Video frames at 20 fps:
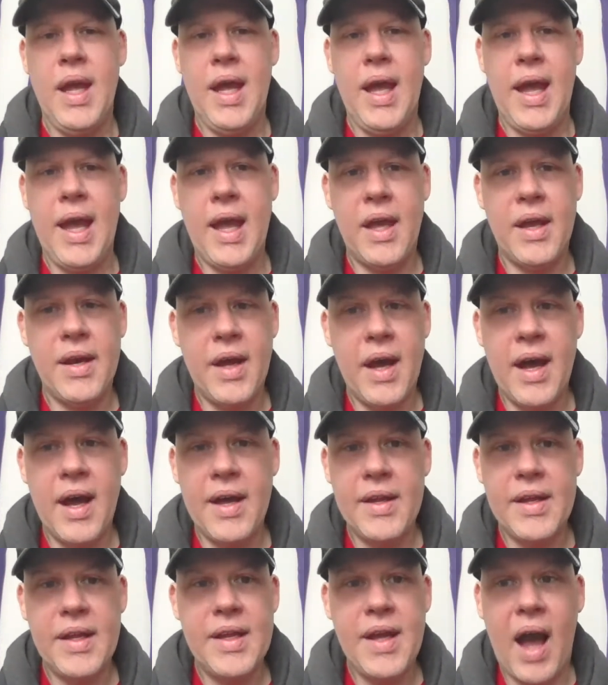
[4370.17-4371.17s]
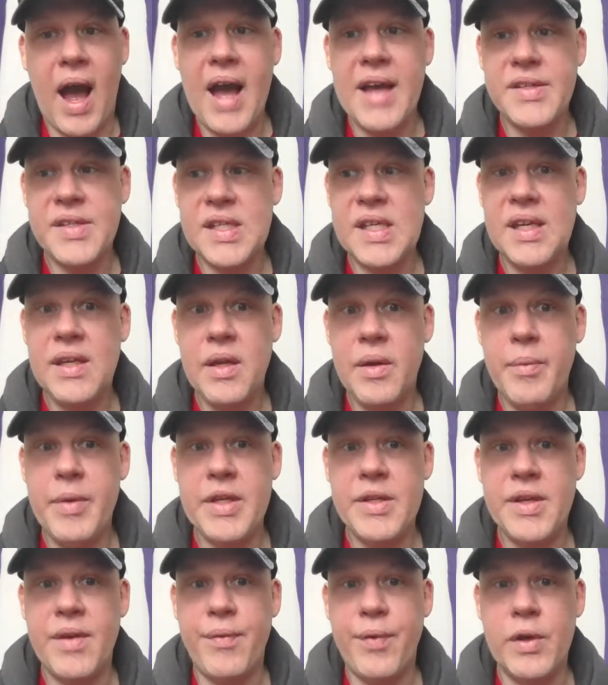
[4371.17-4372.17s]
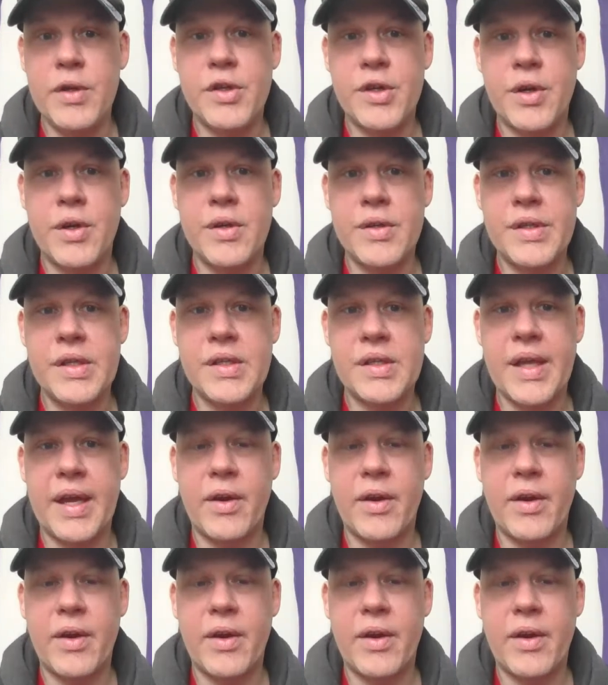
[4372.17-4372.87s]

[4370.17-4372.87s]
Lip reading: And I seen him in different jerseys